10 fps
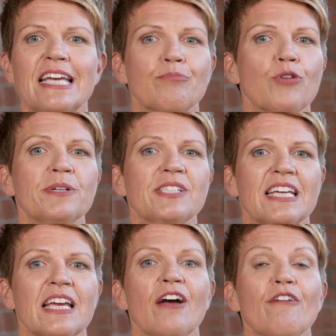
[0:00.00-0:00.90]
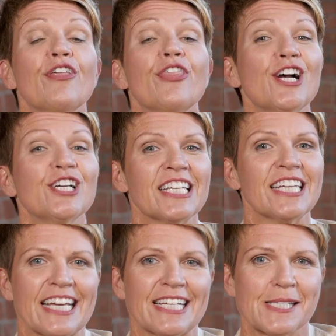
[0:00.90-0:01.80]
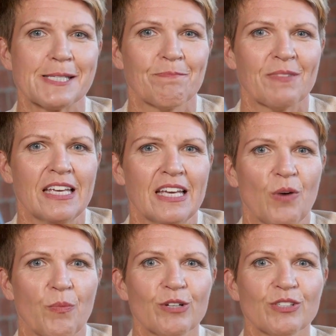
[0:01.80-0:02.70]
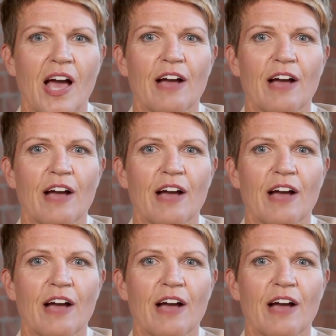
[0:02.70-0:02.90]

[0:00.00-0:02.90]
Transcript: in property for 30 years. We also